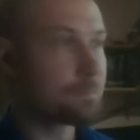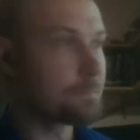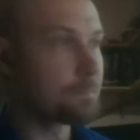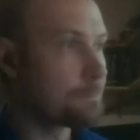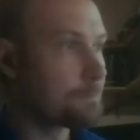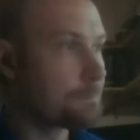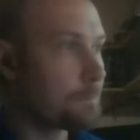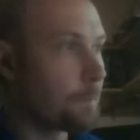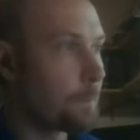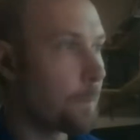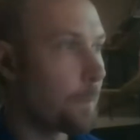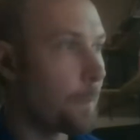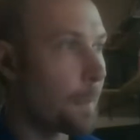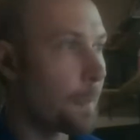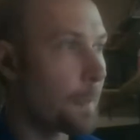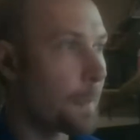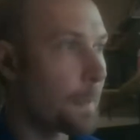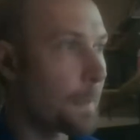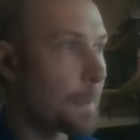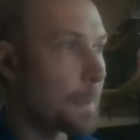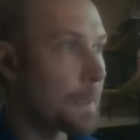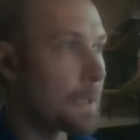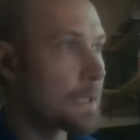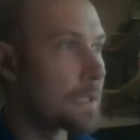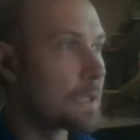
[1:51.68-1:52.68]

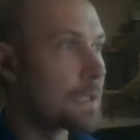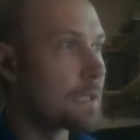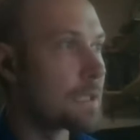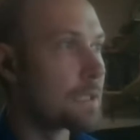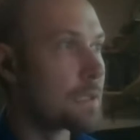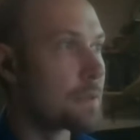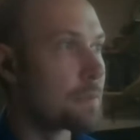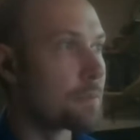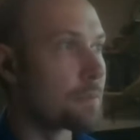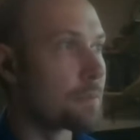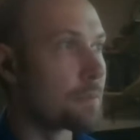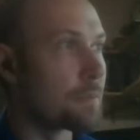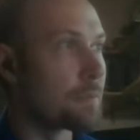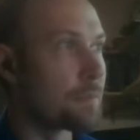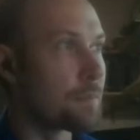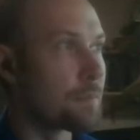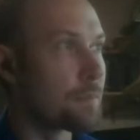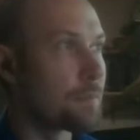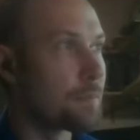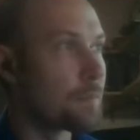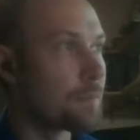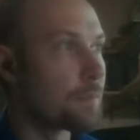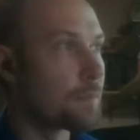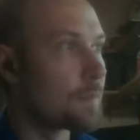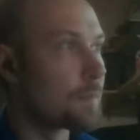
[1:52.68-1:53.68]

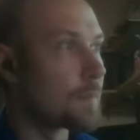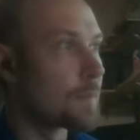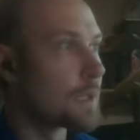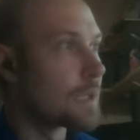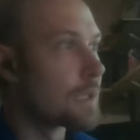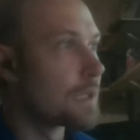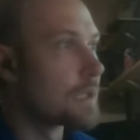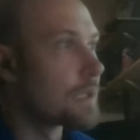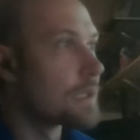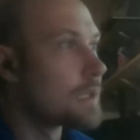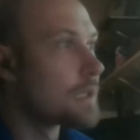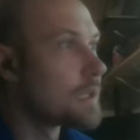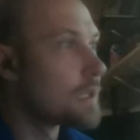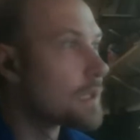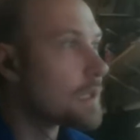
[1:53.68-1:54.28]
(silence)